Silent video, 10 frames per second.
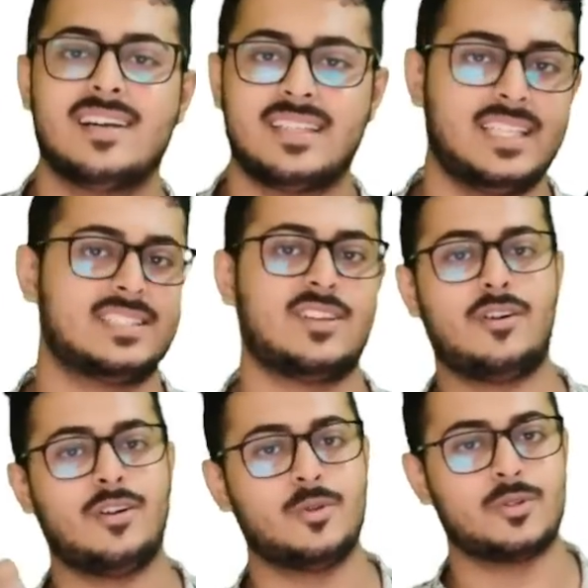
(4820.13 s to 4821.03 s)
He is
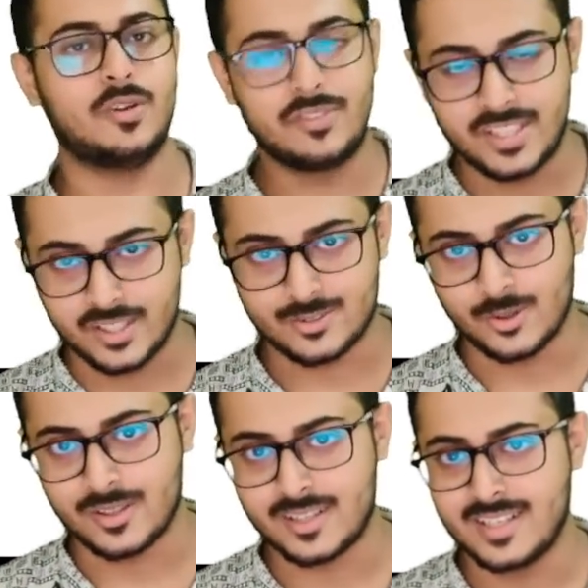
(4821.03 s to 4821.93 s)
almost 50 years
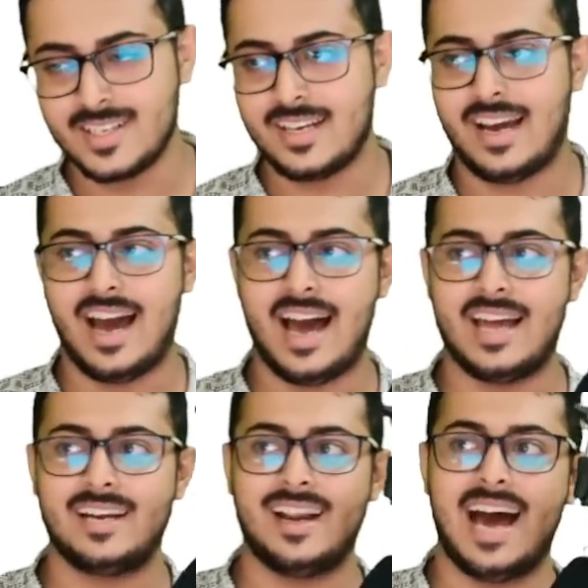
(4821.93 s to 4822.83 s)
old, and